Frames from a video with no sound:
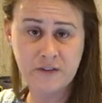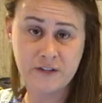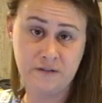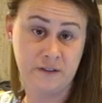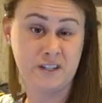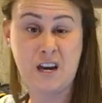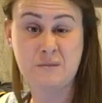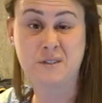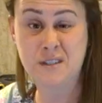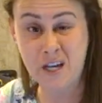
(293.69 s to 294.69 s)
the different
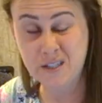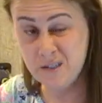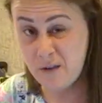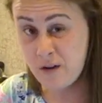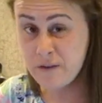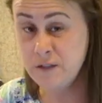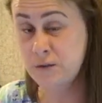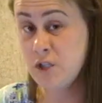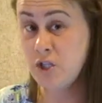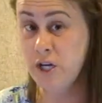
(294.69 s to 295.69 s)
types and sizes of RVs,
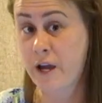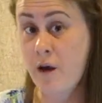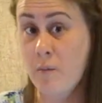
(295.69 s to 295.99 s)
which you can check out